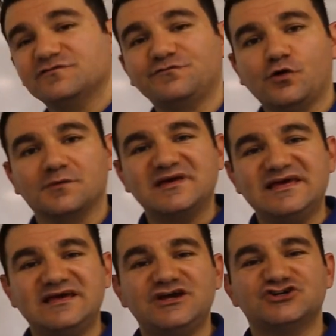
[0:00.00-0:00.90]
form,
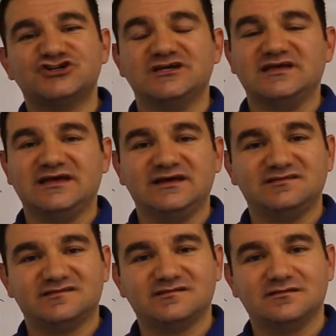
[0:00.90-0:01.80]
he, she,
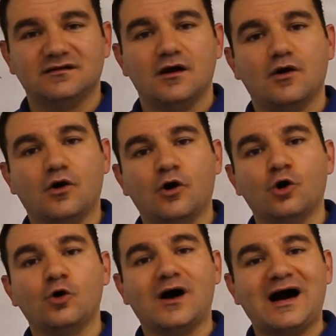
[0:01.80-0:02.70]
it,
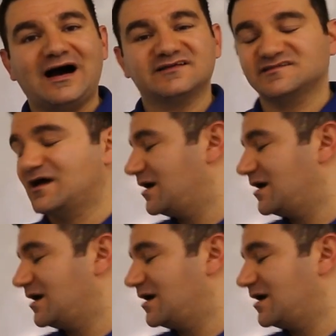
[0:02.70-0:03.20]
o, as,